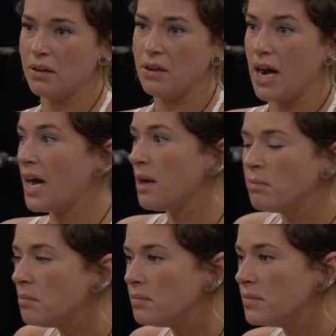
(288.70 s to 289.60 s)

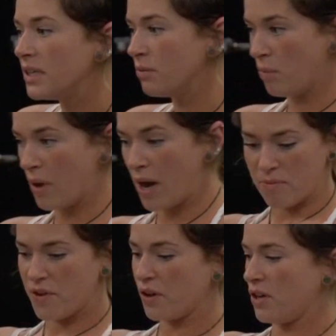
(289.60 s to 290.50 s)
I'm
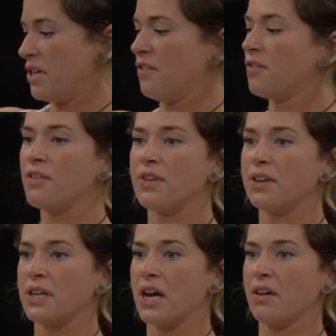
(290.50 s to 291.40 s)
very different
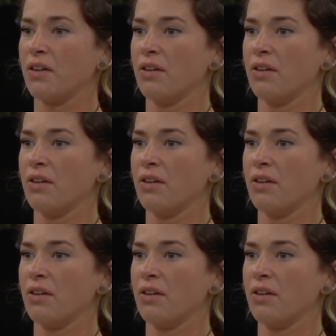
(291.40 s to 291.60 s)
than Tyler.